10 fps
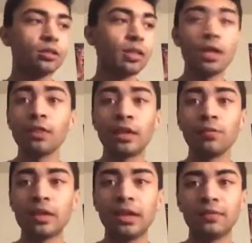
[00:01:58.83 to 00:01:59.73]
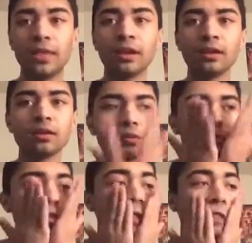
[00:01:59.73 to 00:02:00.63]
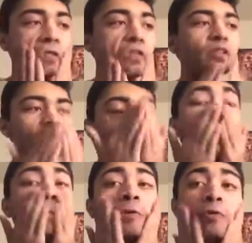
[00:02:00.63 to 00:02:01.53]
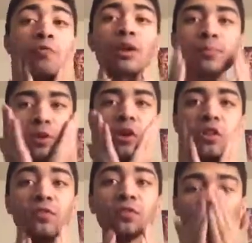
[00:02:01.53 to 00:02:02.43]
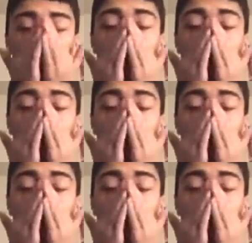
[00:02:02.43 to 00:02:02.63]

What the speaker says: now that we have that, just wipe it all over your